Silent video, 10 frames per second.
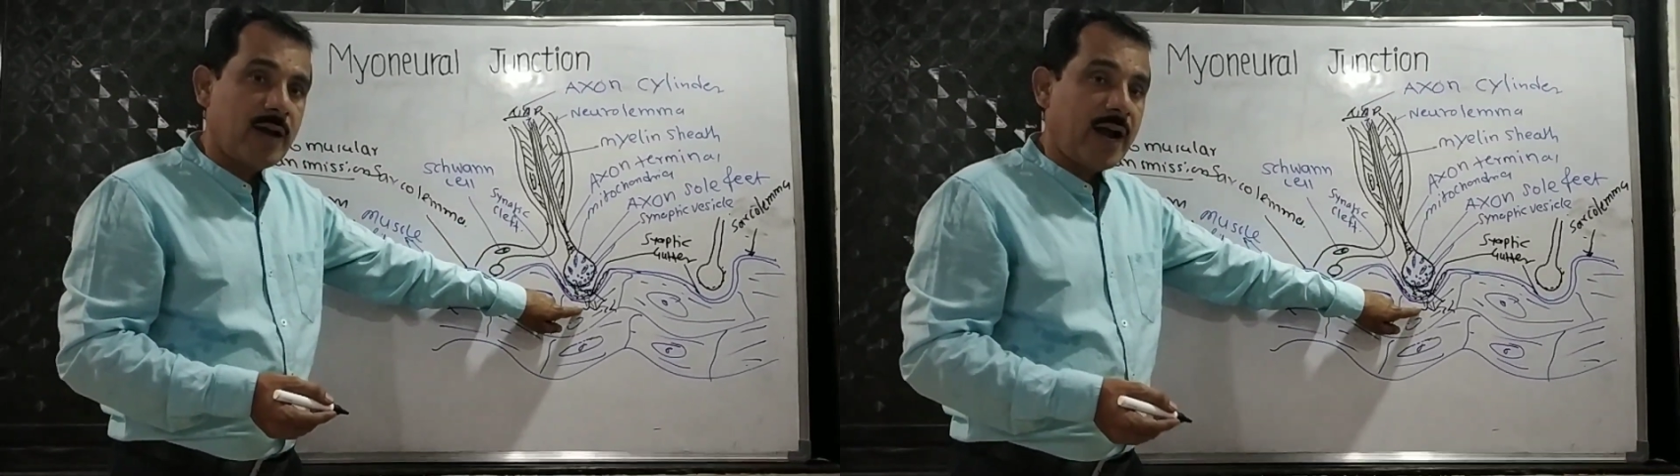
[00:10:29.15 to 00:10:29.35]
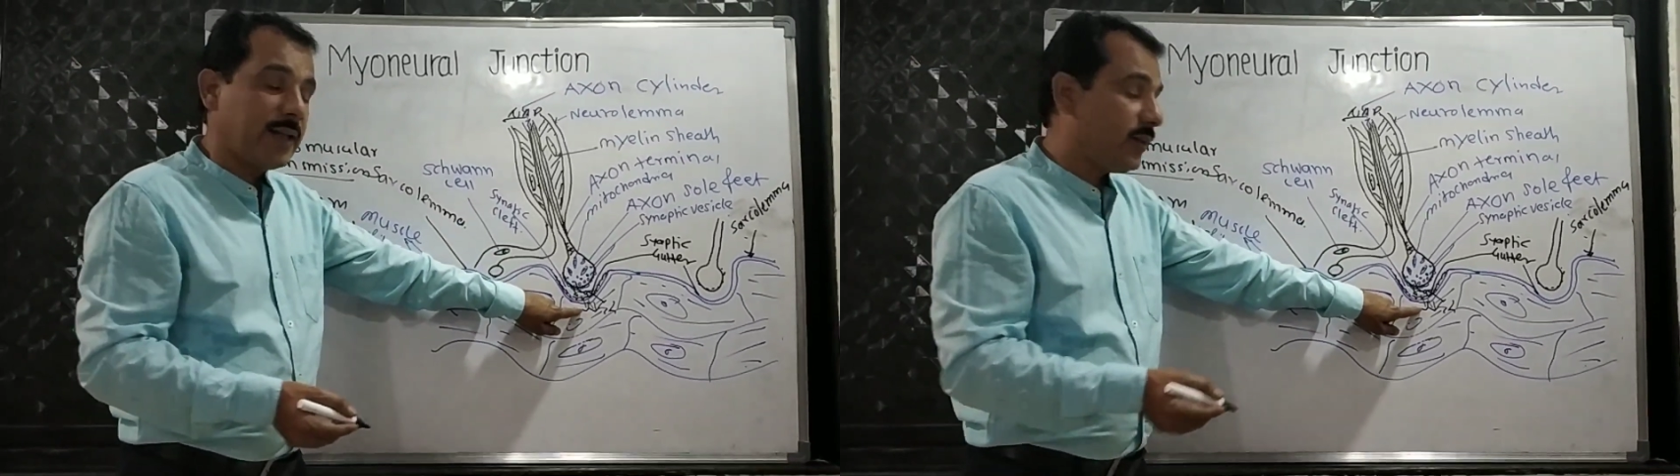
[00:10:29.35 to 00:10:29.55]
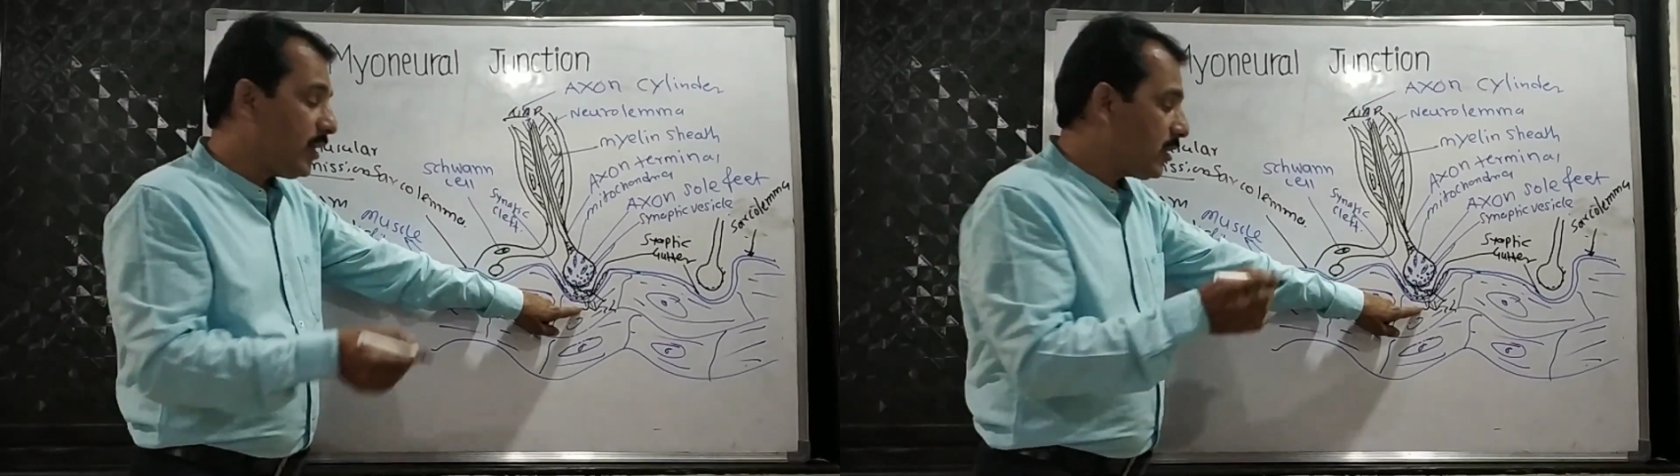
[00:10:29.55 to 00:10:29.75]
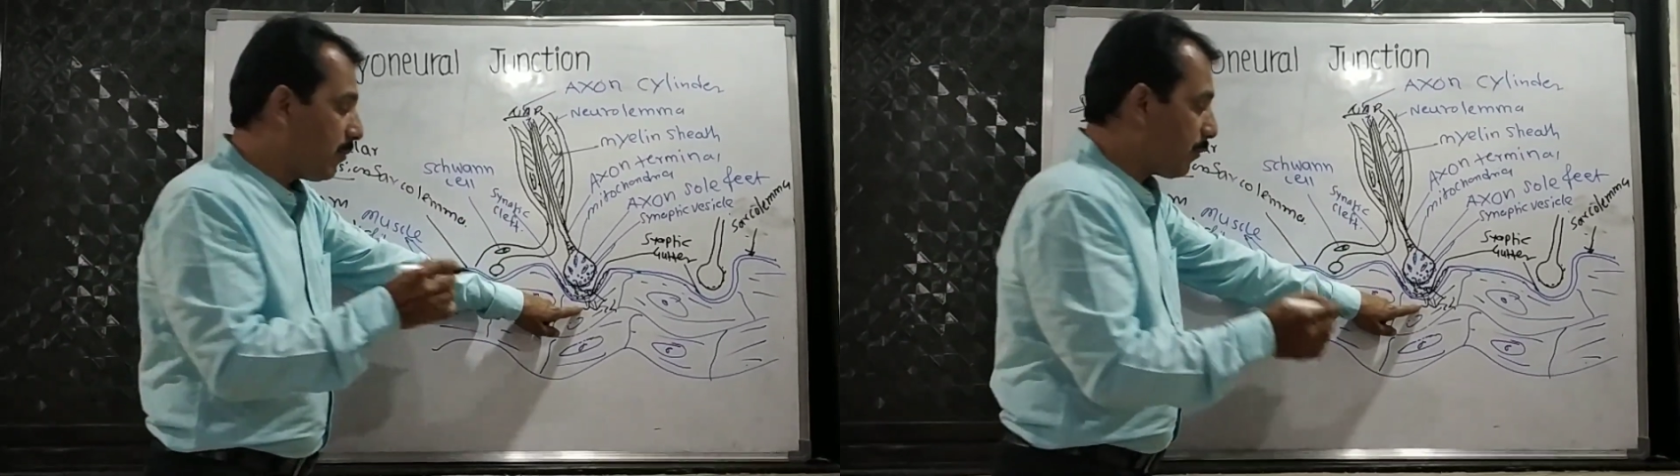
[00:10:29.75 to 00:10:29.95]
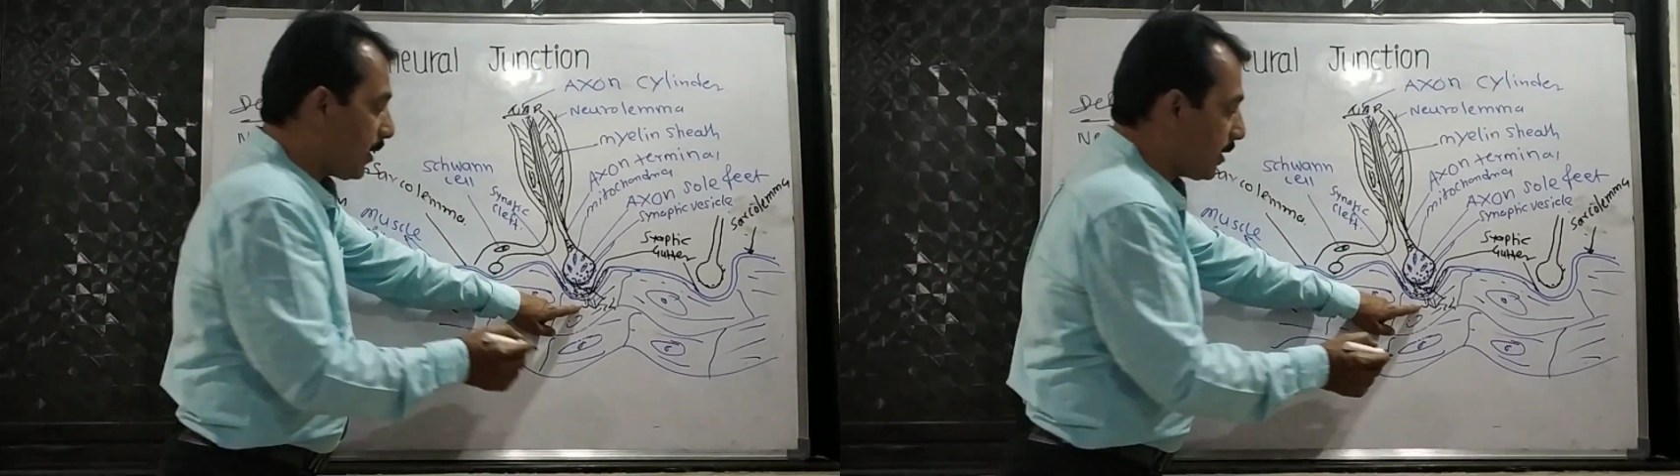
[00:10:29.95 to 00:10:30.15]
and this
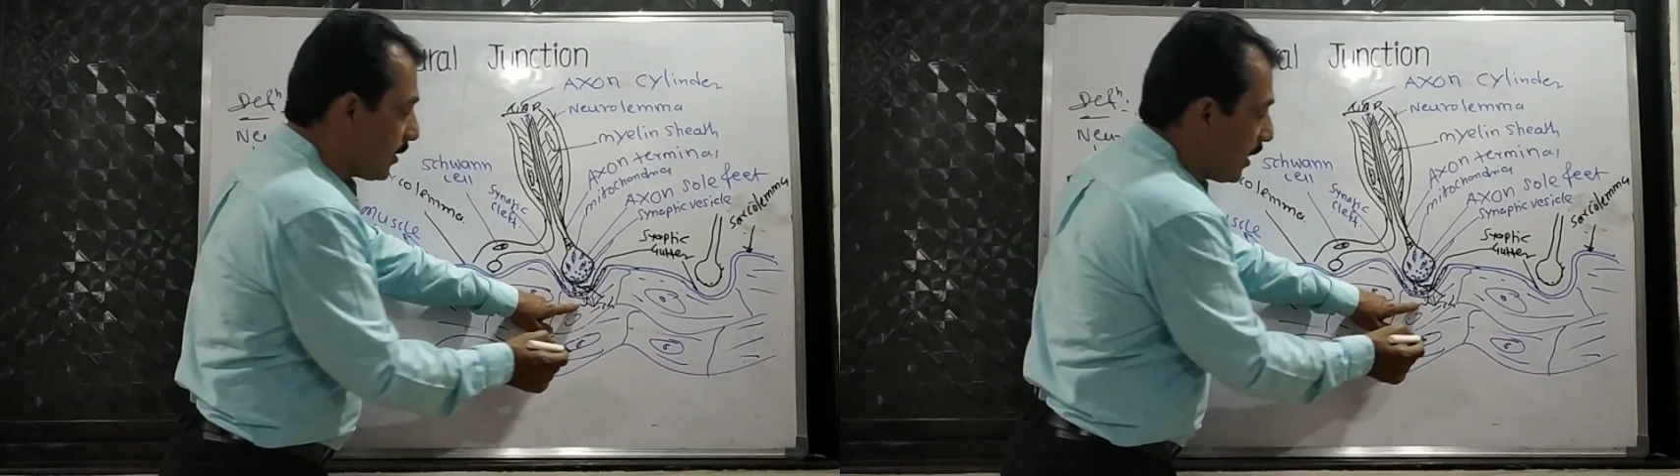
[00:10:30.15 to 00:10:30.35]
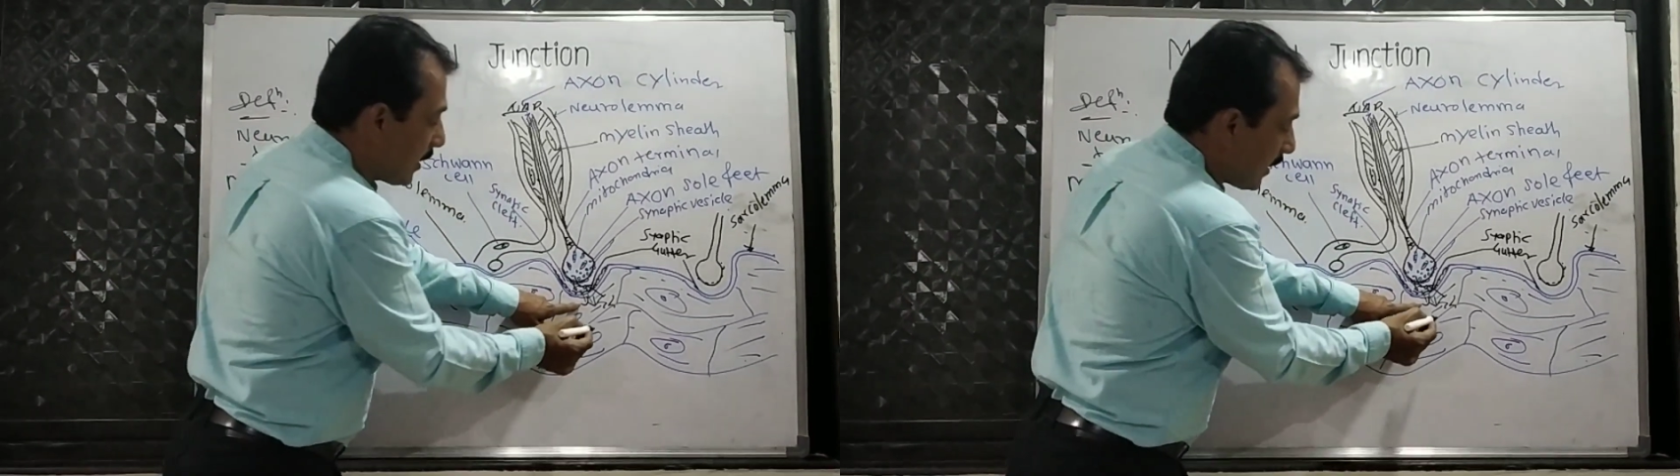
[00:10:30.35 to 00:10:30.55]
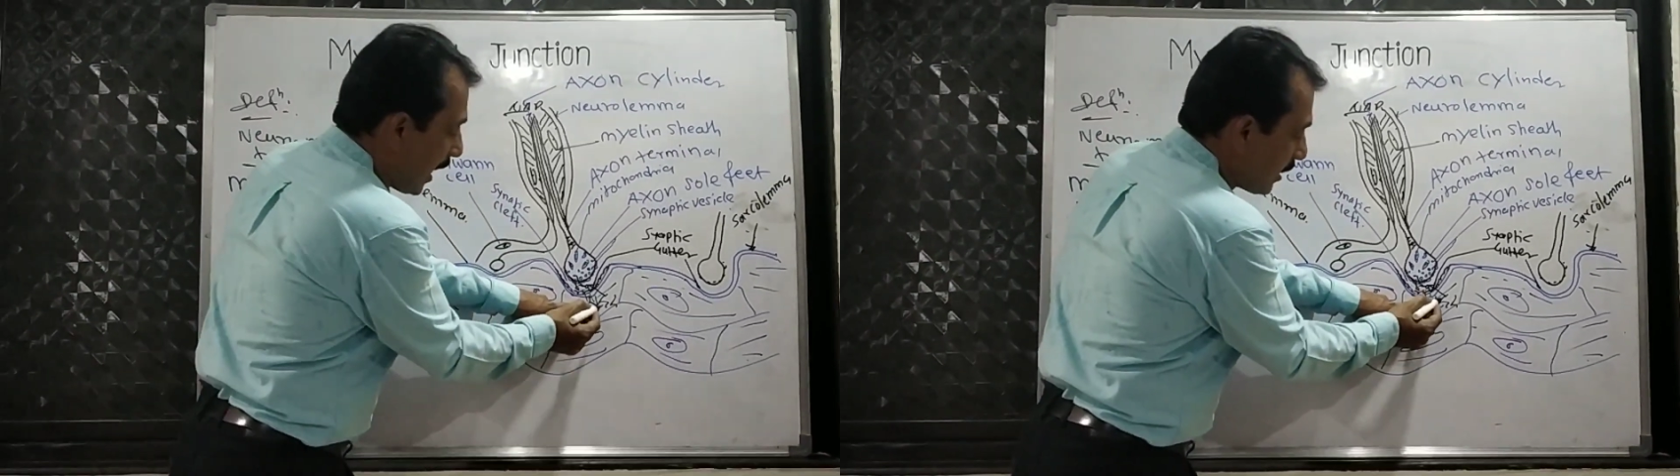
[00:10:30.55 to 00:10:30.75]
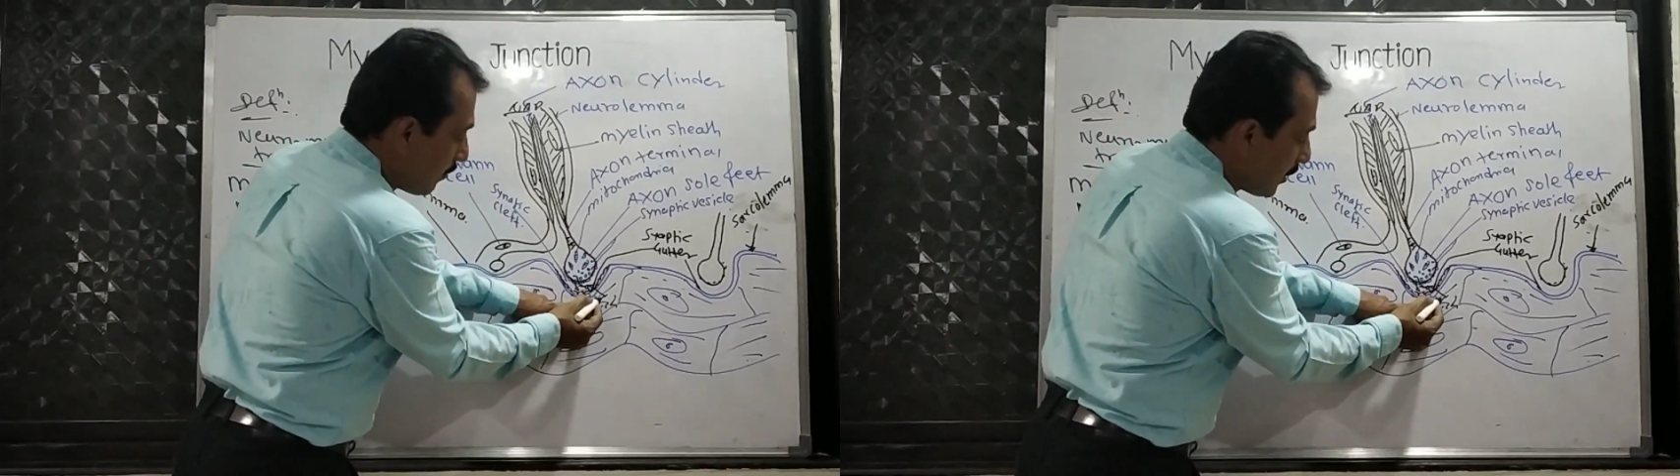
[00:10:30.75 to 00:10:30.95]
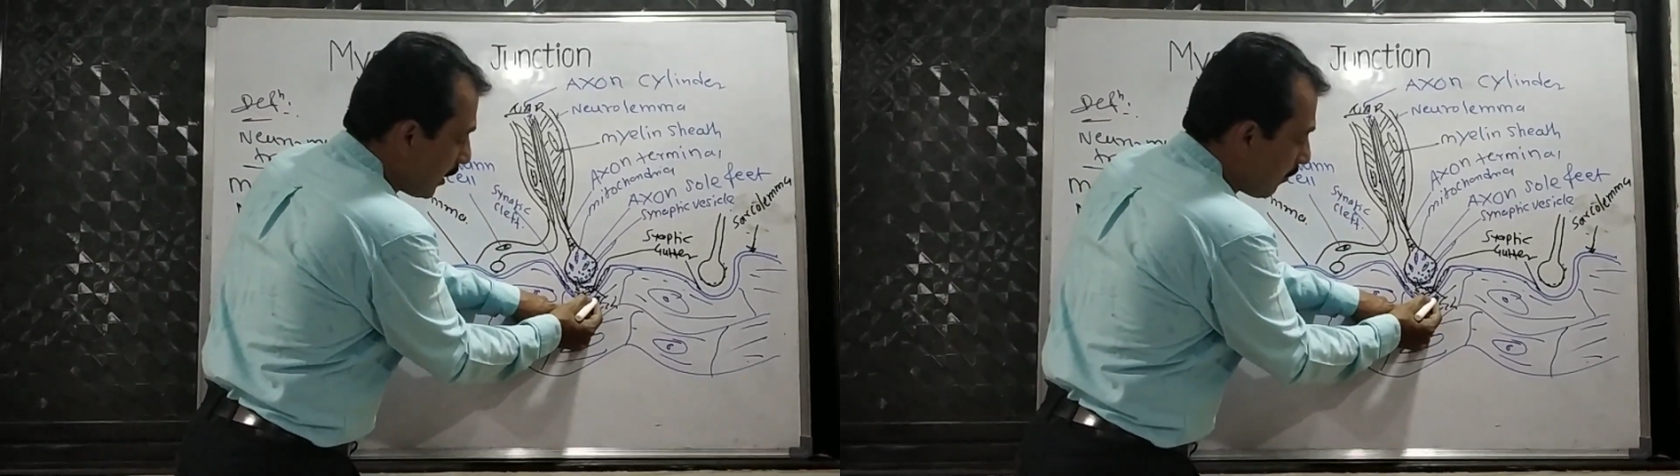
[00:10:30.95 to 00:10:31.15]
impulse
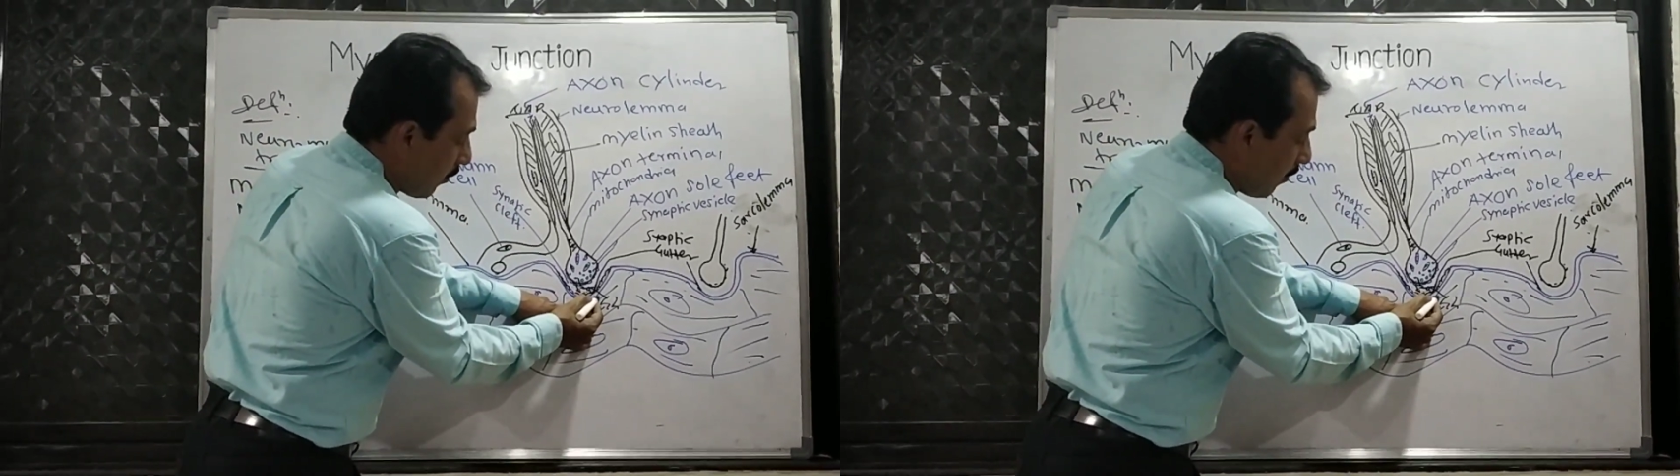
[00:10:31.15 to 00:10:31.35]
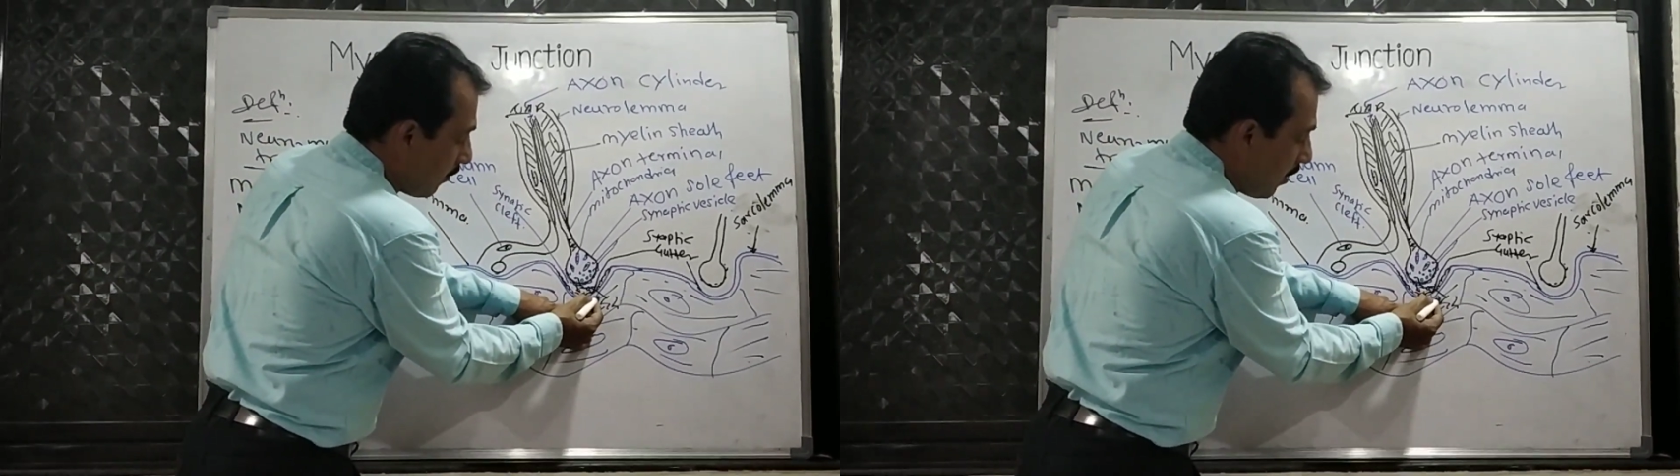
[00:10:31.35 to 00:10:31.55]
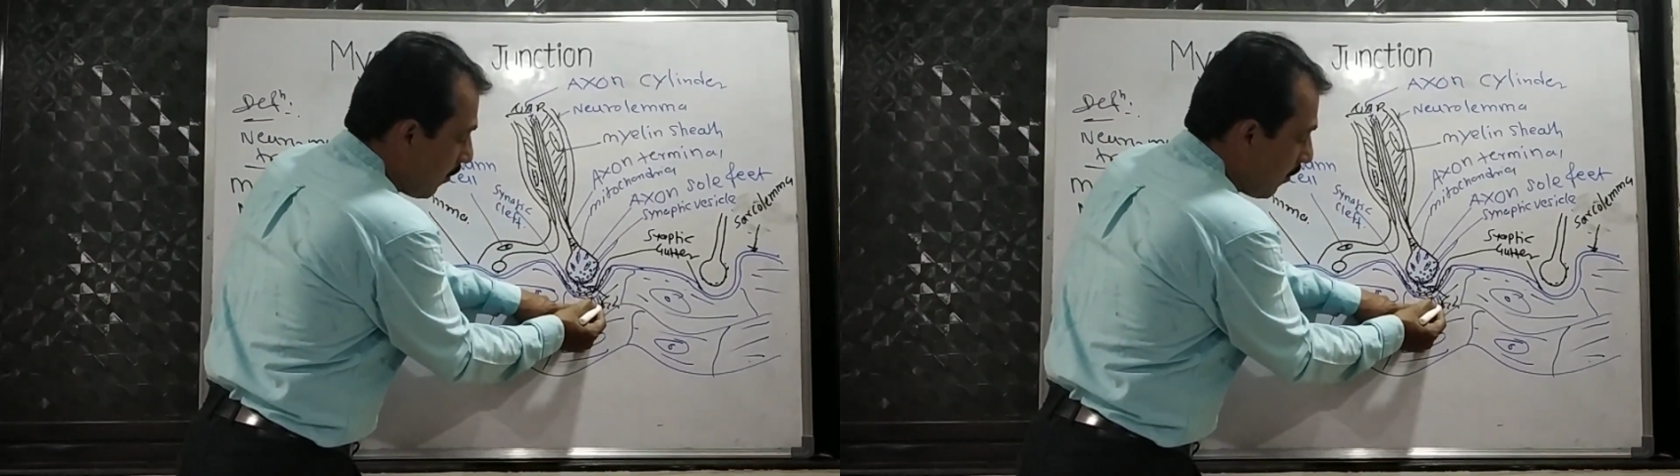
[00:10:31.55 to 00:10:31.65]
transmitted from